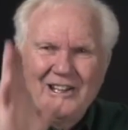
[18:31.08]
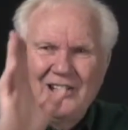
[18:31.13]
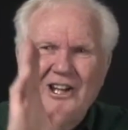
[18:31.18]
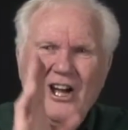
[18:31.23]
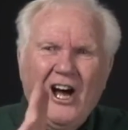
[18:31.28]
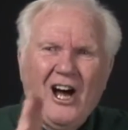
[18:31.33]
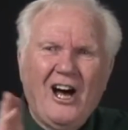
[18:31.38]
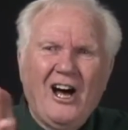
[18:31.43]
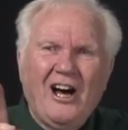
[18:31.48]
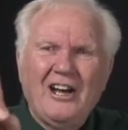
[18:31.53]

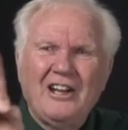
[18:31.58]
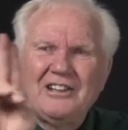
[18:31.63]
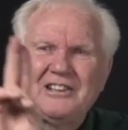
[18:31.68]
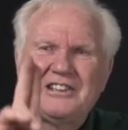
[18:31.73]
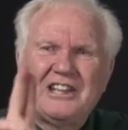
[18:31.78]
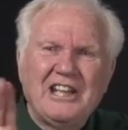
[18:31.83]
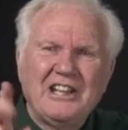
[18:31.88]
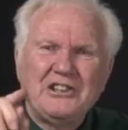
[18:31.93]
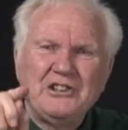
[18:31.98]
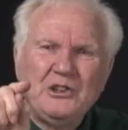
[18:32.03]
God
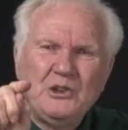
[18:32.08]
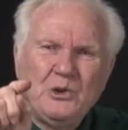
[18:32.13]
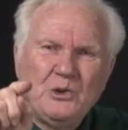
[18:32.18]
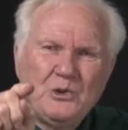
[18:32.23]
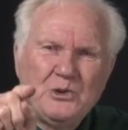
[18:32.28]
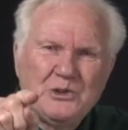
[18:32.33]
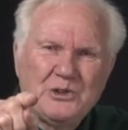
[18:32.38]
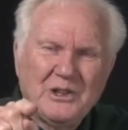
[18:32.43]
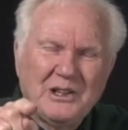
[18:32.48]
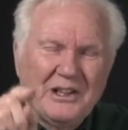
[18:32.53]
can
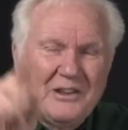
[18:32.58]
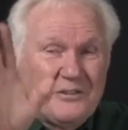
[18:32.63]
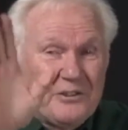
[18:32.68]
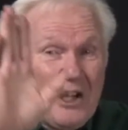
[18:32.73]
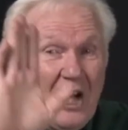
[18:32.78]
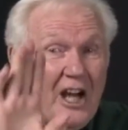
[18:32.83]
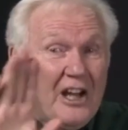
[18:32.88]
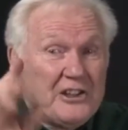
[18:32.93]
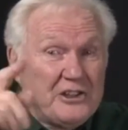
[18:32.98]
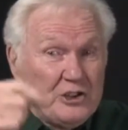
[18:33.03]
use, if
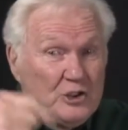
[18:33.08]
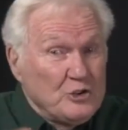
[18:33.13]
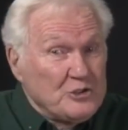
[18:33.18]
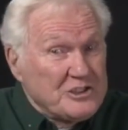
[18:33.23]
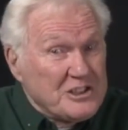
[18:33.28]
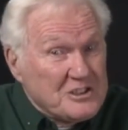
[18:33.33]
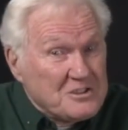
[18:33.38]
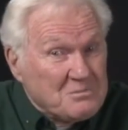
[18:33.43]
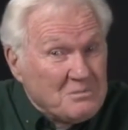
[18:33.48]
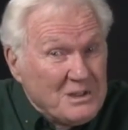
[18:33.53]
God
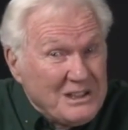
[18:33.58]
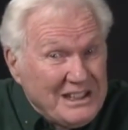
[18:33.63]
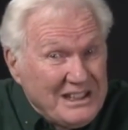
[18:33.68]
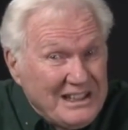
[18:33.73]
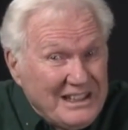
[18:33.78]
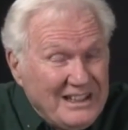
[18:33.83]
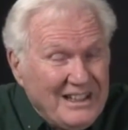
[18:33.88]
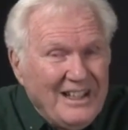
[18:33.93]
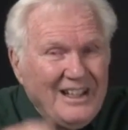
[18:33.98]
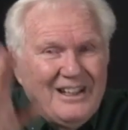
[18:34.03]
uses
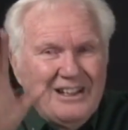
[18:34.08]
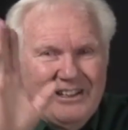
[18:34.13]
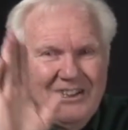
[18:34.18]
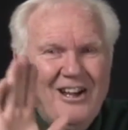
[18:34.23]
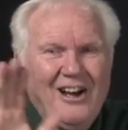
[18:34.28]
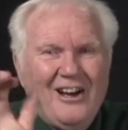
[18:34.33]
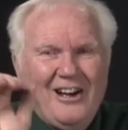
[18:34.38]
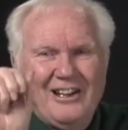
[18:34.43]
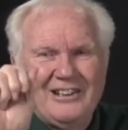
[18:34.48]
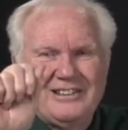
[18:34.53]
me,
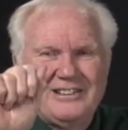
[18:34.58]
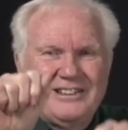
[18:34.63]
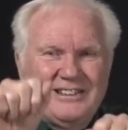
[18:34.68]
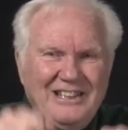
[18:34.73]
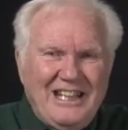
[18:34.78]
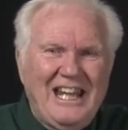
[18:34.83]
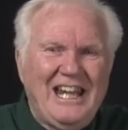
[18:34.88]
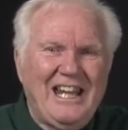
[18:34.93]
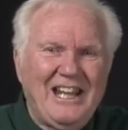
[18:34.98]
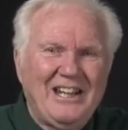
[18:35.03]
God
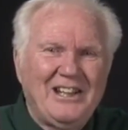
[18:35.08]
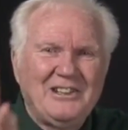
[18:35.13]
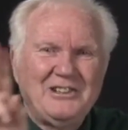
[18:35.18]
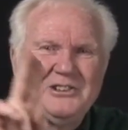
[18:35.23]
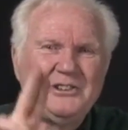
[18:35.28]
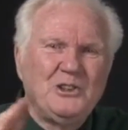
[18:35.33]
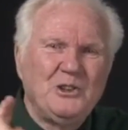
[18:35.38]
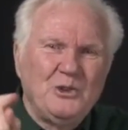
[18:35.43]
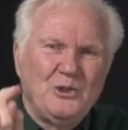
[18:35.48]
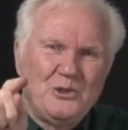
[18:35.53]
can
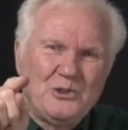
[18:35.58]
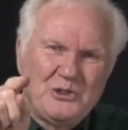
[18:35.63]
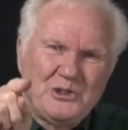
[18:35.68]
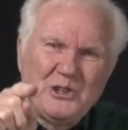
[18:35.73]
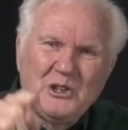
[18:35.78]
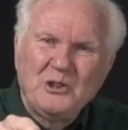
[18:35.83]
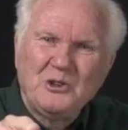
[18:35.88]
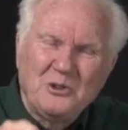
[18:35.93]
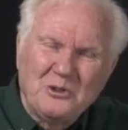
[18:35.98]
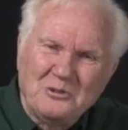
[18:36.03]
use
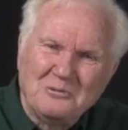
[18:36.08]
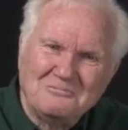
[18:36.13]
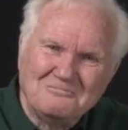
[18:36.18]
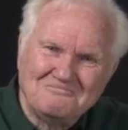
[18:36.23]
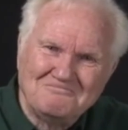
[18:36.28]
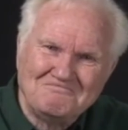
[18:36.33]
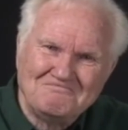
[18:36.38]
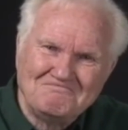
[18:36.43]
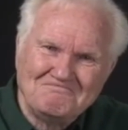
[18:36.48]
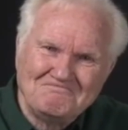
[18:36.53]
you
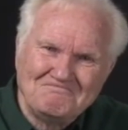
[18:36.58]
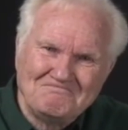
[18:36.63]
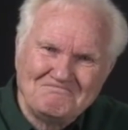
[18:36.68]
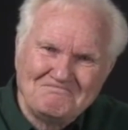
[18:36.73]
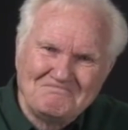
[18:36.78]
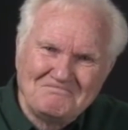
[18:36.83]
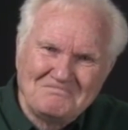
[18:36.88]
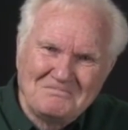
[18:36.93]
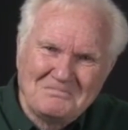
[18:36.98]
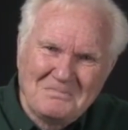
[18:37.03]

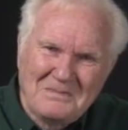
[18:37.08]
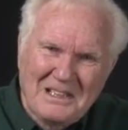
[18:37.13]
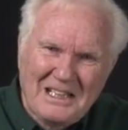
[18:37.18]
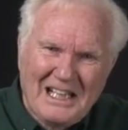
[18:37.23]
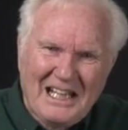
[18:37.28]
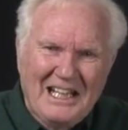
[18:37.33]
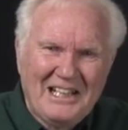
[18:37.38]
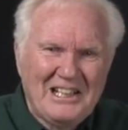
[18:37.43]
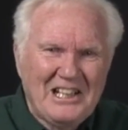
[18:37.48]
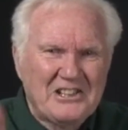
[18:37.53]

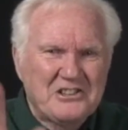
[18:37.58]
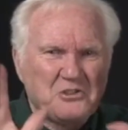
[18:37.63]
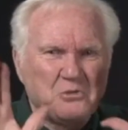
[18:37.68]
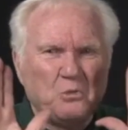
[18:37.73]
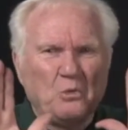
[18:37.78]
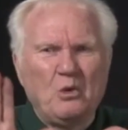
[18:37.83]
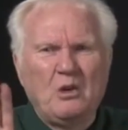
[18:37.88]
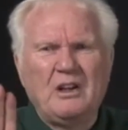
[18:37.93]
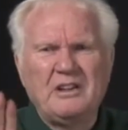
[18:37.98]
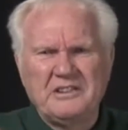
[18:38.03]
and it's
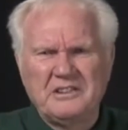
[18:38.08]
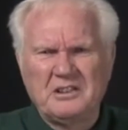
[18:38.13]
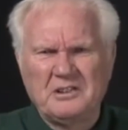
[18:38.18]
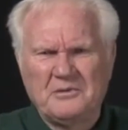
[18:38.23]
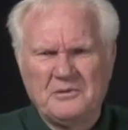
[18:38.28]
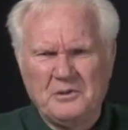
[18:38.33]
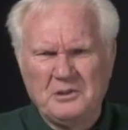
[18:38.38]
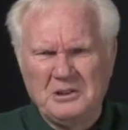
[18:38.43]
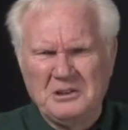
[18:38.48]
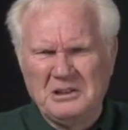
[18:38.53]

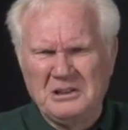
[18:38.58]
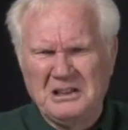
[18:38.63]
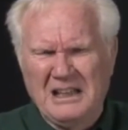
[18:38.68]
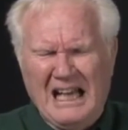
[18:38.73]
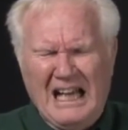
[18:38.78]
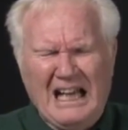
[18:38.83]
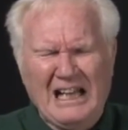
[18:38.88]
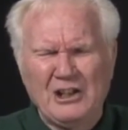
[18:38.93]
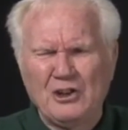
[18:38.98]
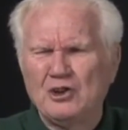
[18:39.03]
wonderful.
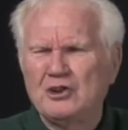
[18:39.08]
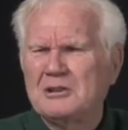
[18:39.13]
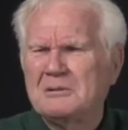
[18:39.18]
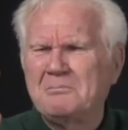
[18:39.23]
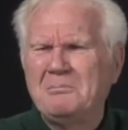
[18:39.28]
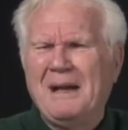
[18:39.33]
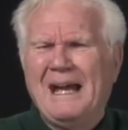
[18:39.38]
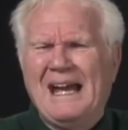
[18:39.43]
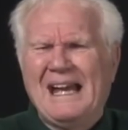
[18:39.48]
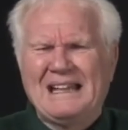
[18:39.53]
I look
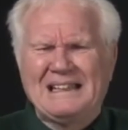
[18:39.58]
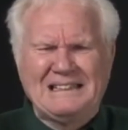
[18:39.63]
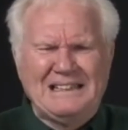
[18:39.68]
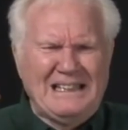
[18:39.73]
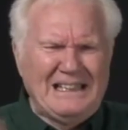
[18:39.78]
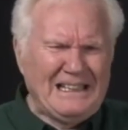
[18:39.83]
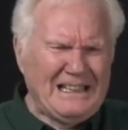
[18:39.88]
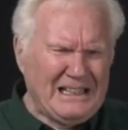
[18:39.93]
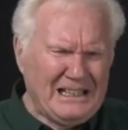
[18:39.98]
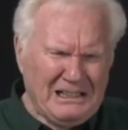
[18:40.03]
back
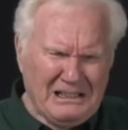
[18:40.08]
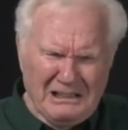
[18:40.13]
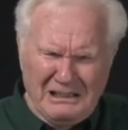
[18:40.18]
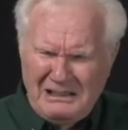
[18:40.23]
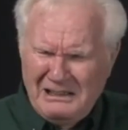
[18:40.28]
now.